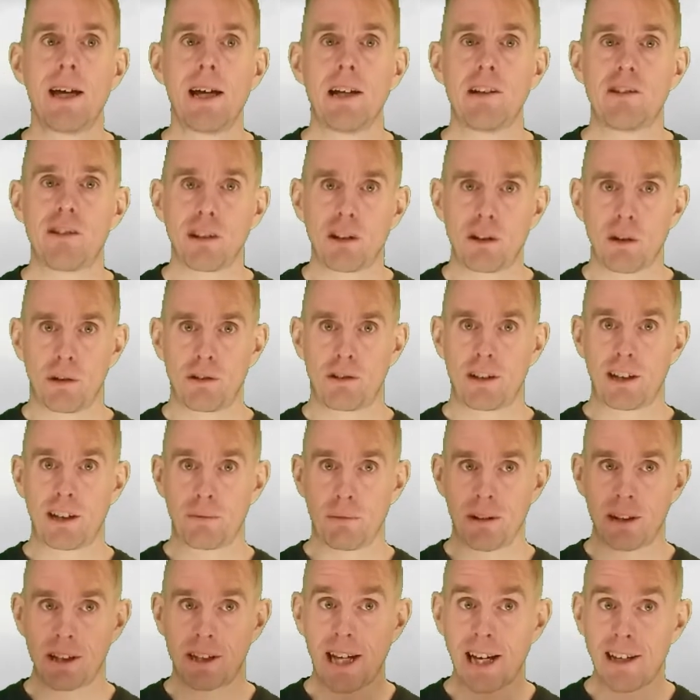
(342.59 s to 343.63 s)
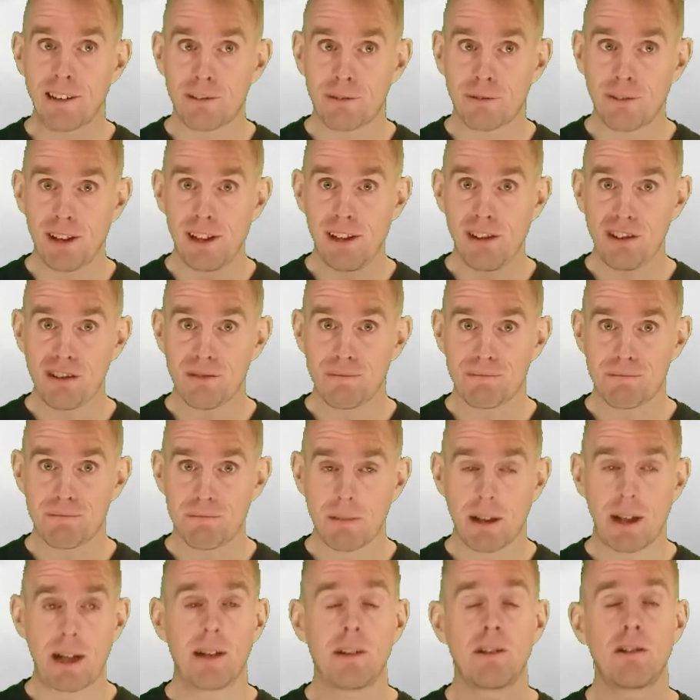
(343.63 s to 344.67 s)
It's in contact with the gas phase,
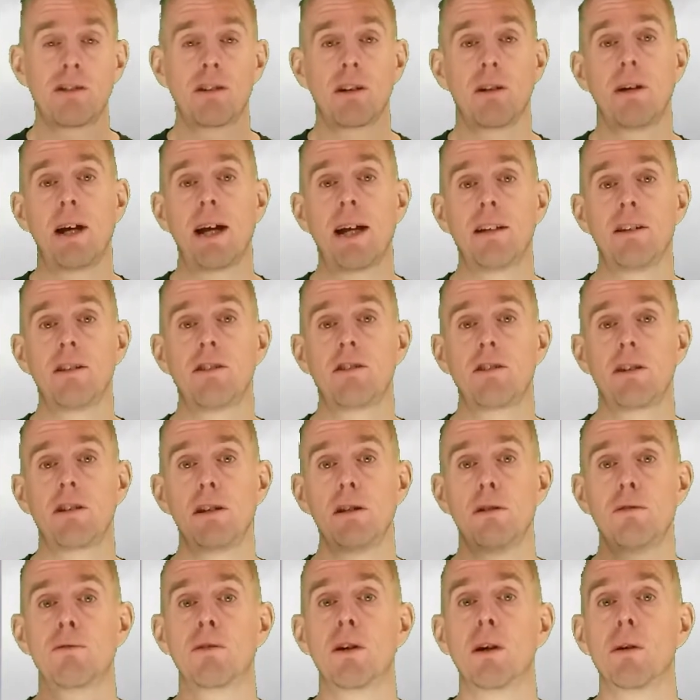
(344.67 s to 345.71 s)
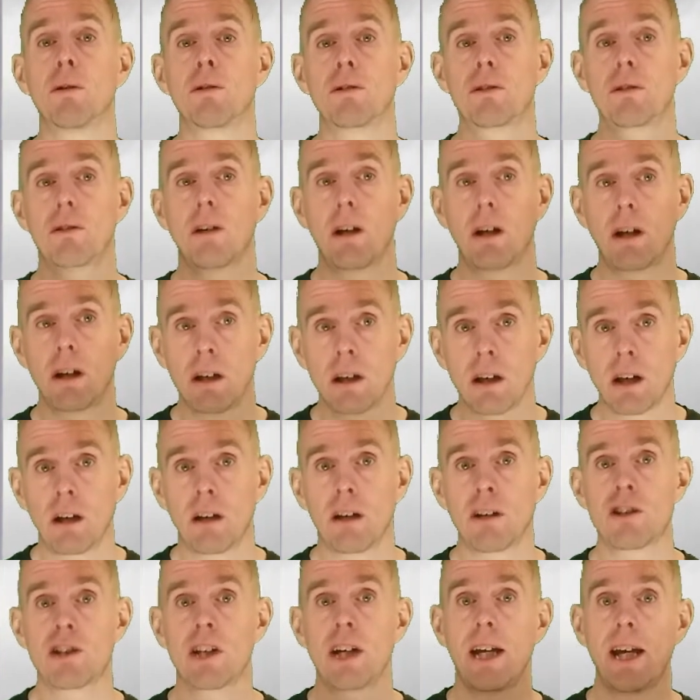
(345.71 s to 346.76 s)
and so hence you've got a
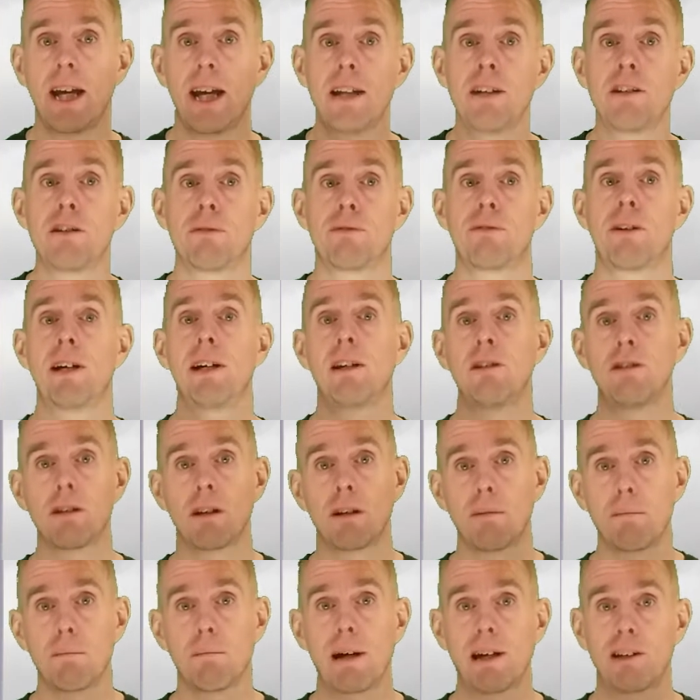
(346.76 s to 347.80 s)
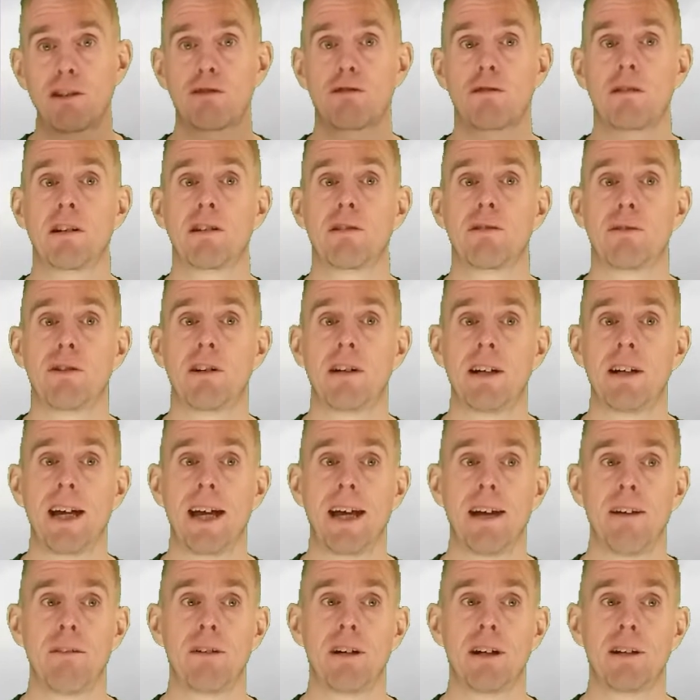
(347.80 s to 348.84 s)
large interphase mass transfer
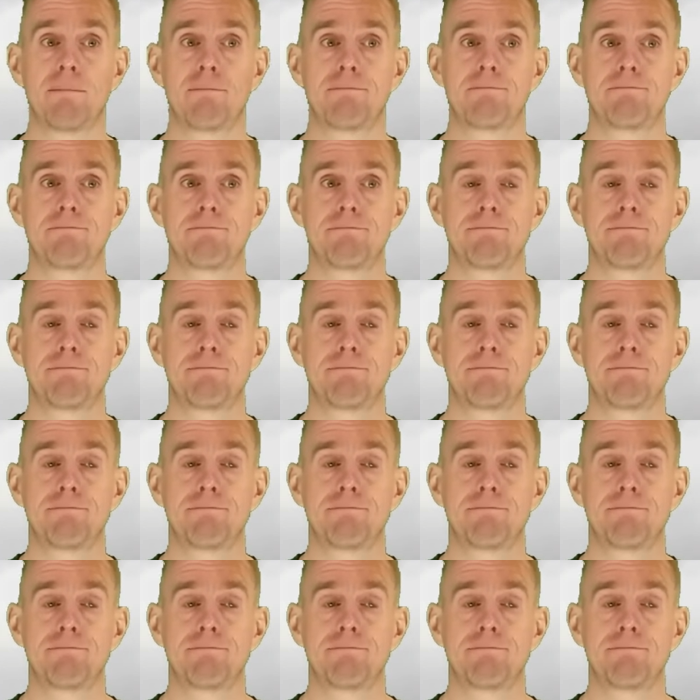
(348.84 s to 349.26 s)
area.